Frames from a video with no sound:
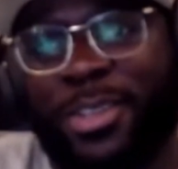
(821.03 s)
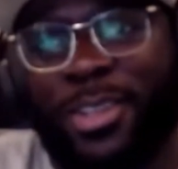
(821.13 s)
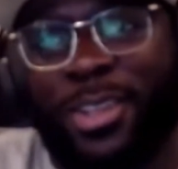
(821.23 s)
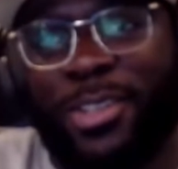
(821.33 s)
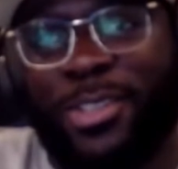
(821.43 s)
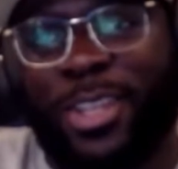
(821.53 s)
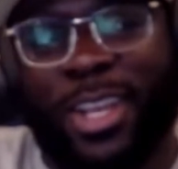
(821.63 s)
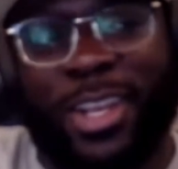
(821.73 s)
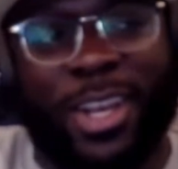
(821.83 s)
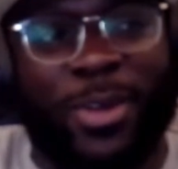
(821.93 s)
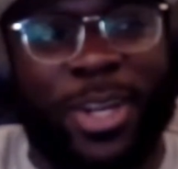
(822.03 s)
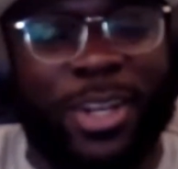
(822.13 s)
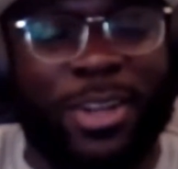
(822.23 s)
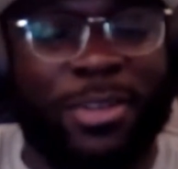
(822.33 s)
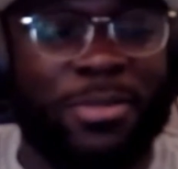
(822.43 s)
he's that guy right
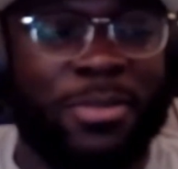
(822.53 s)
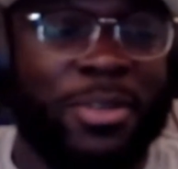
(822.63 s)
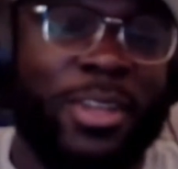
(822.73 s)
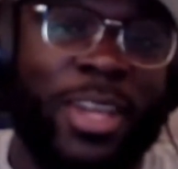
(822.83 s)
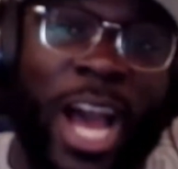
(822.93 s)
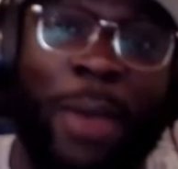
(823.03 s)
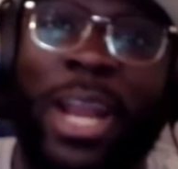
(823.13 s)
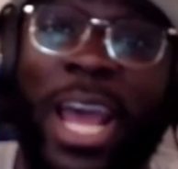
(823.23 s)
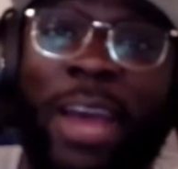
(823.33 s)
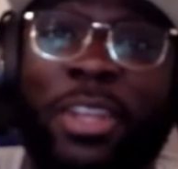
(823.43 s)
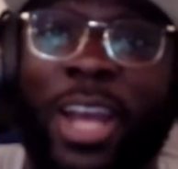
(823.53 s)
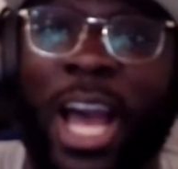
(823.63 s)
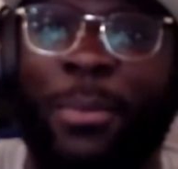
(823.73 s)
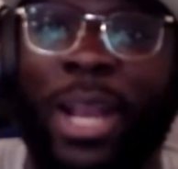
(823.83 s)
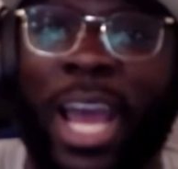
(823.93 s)
now. I'm
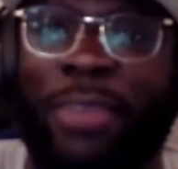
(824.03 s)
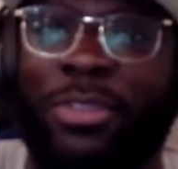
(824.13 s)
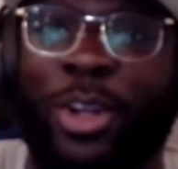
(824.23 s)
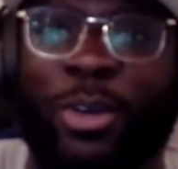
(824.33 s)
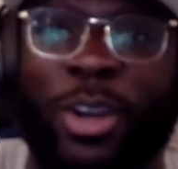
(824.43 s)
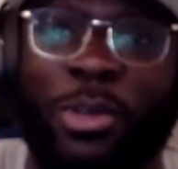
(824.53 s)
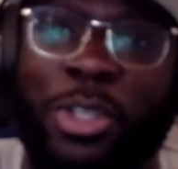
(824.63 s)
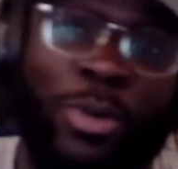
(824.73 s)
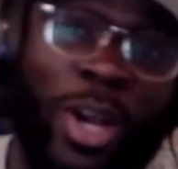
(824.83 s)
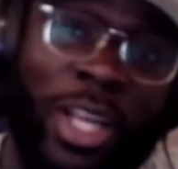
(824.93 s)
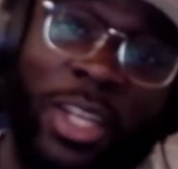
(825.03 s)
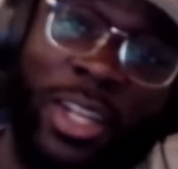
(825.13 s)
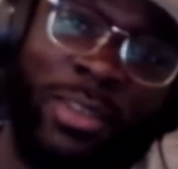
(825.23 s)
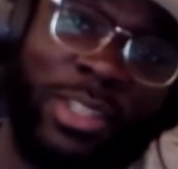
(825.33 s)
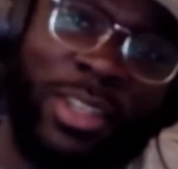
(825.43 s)
gonna have to agree with you on the
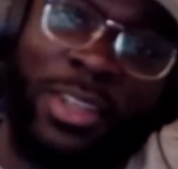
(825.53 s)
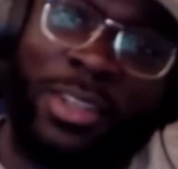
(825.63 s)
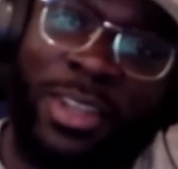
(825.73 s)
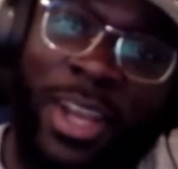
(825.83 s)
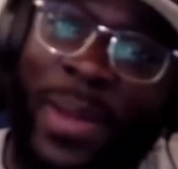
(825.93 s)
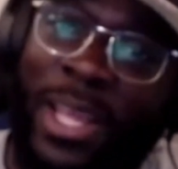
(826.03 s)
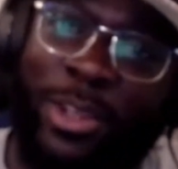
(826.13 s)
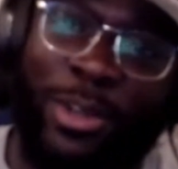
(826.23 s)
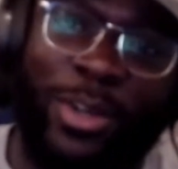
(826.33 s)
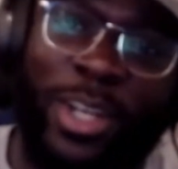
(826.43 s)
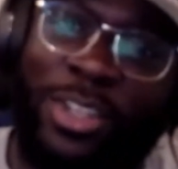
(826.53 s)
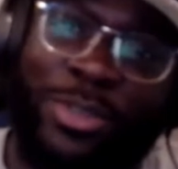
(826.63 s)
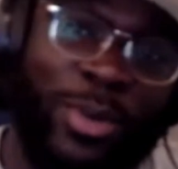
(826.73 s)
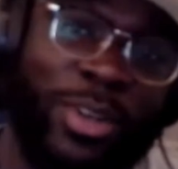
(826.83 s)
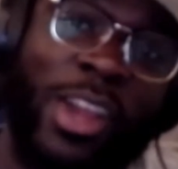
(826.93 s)
NFC. I'm gonna have to agree. That's
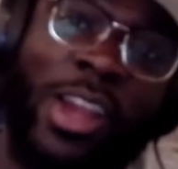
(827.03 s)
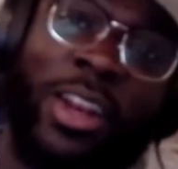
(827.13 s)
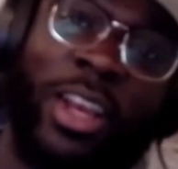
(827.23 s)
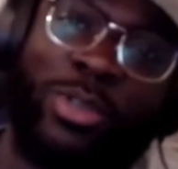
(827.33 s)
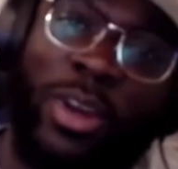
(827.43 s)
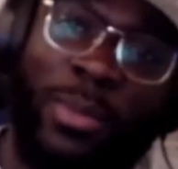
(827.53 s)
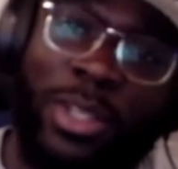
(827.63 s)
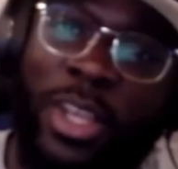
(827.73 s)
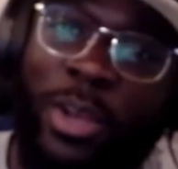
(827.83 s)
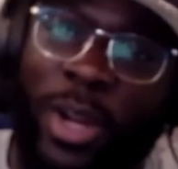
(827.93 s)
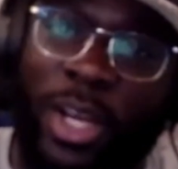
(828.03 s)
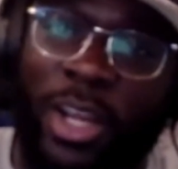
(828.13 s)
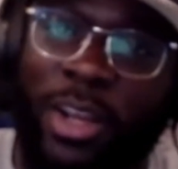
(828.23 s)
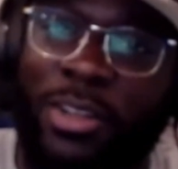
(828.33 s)
what I'm gonna say right now.